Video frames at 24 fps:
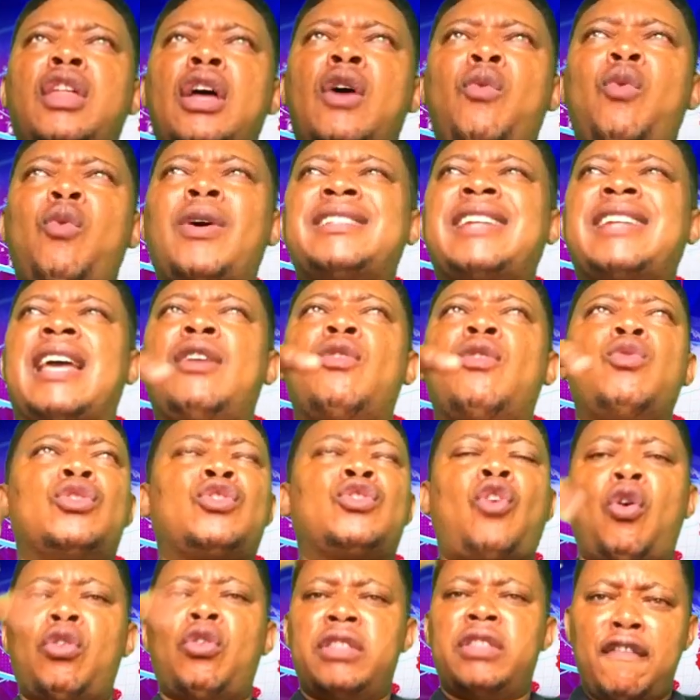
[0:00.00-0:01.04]
What I
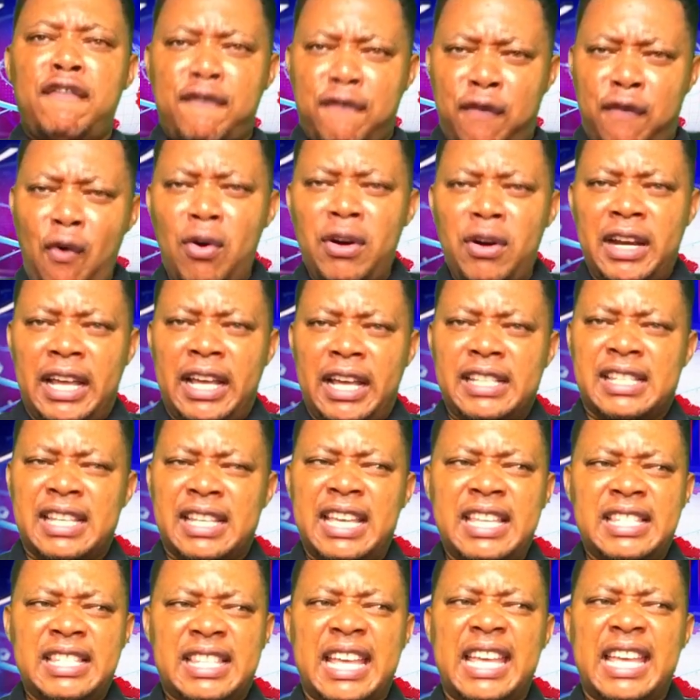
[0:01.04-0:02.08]
would call the fullness
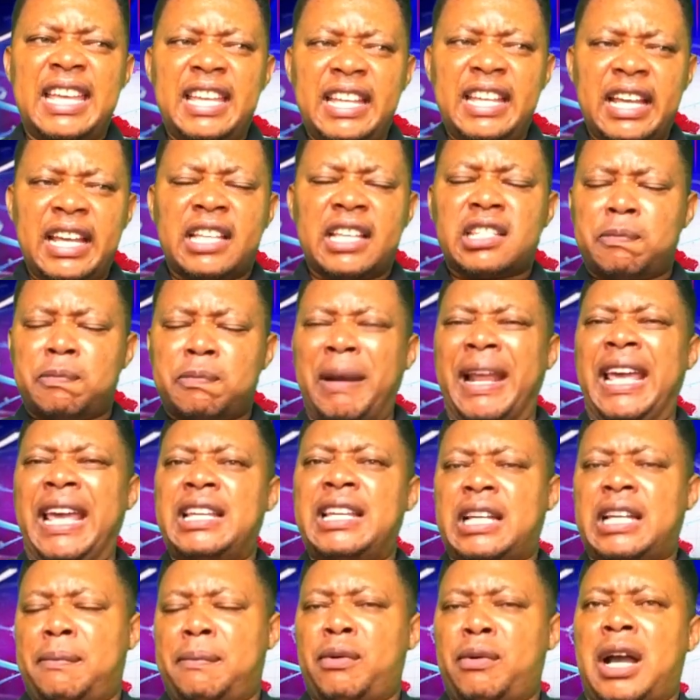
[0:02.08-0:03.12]
is the
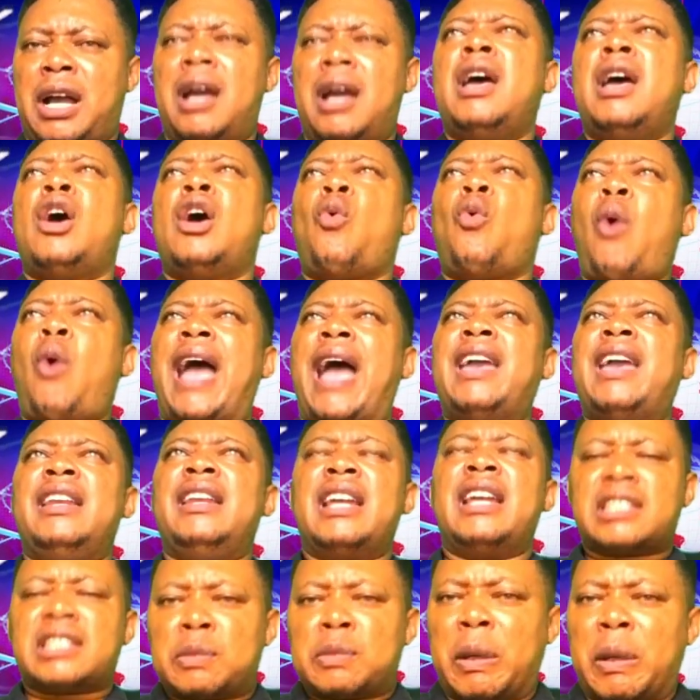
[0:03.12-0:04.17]
inexplicable. Why
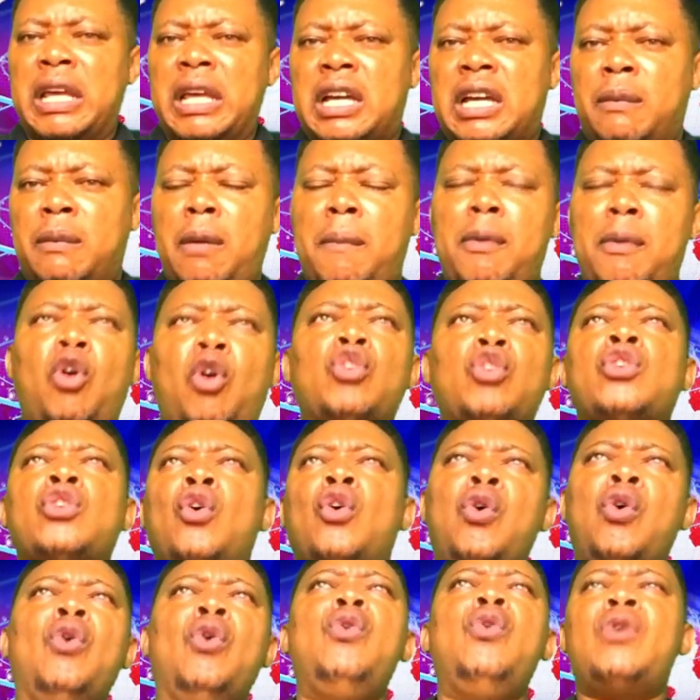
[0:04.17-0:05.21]
inexplicable? Because
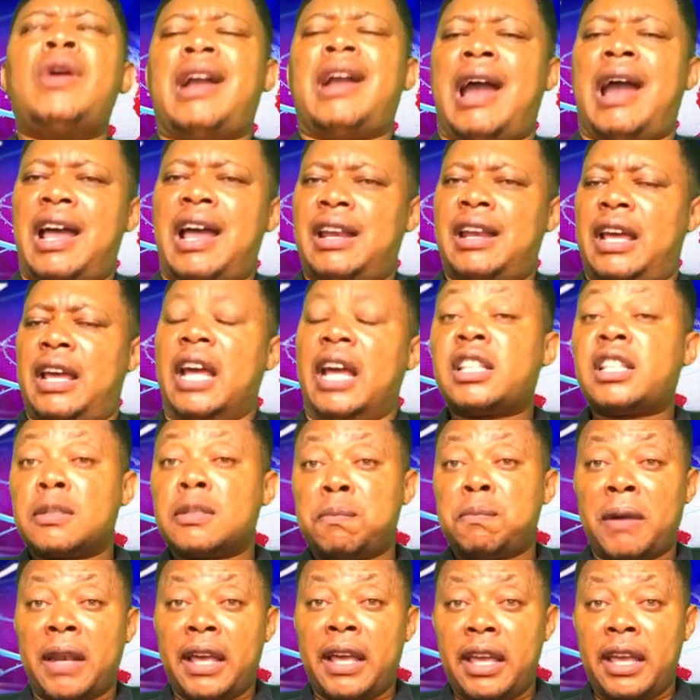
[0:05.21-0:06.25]
who can
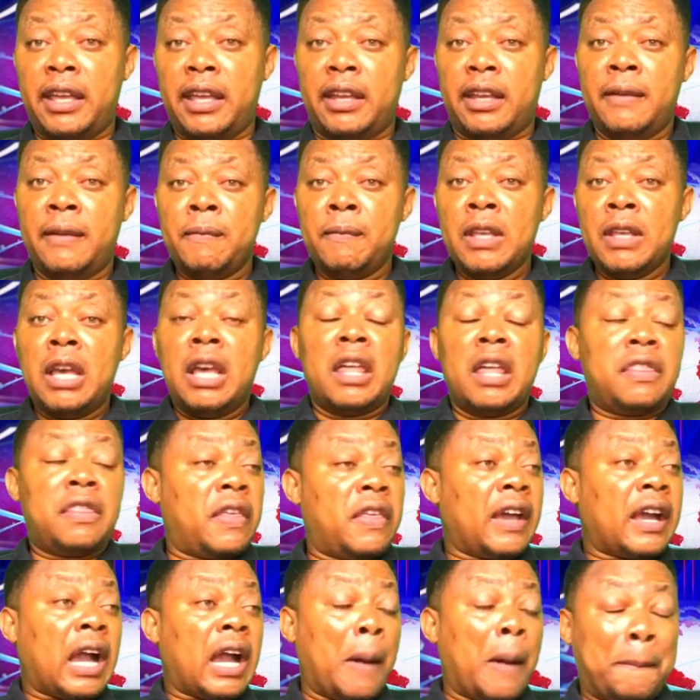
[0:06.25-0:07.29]
explain
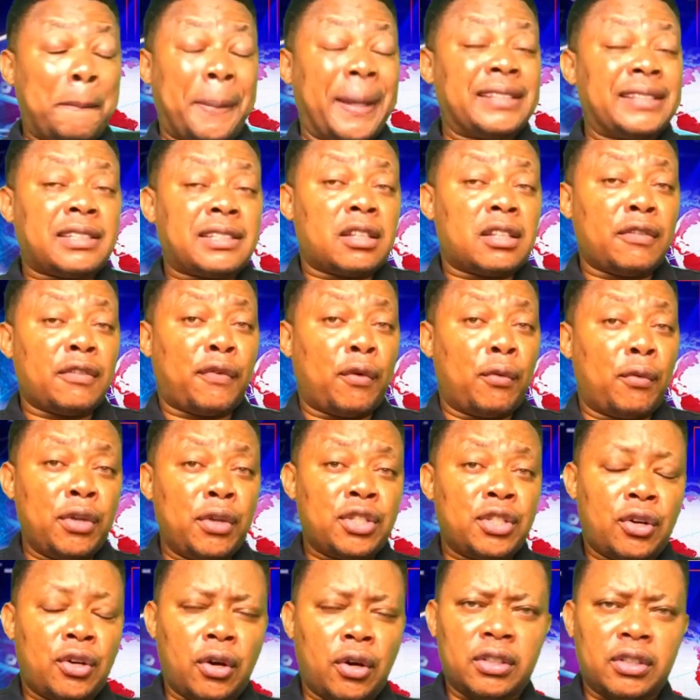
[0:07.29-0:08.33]
the capacity for
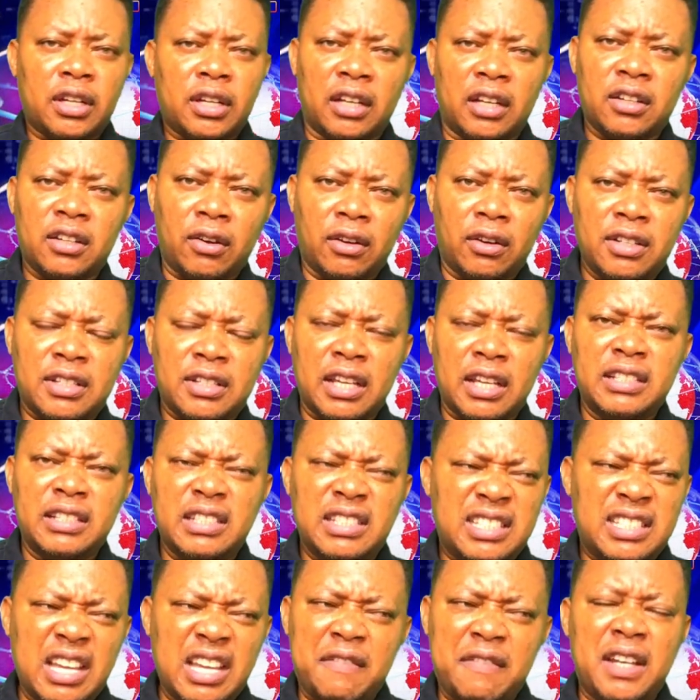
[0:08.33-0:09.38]
which God can
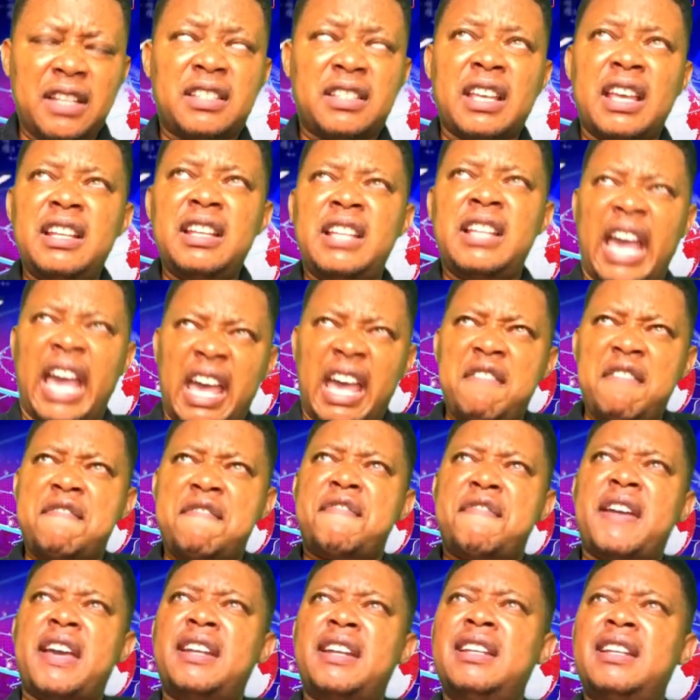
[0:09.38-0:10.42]
contain? David said,
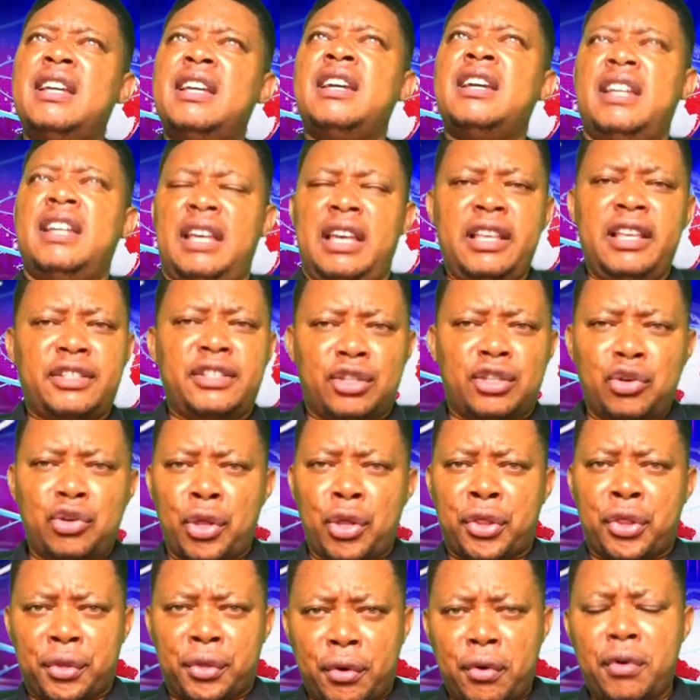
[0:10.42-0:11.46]
heaven is
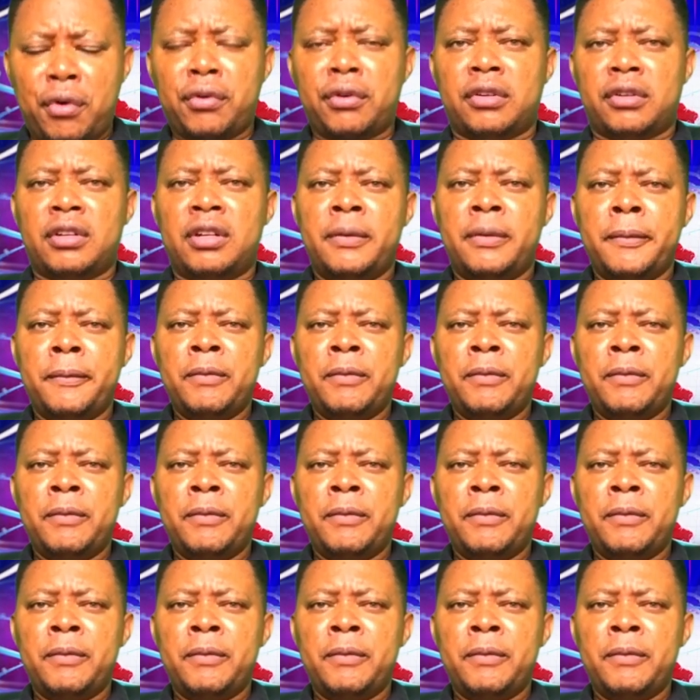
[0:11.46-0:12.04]
your throne.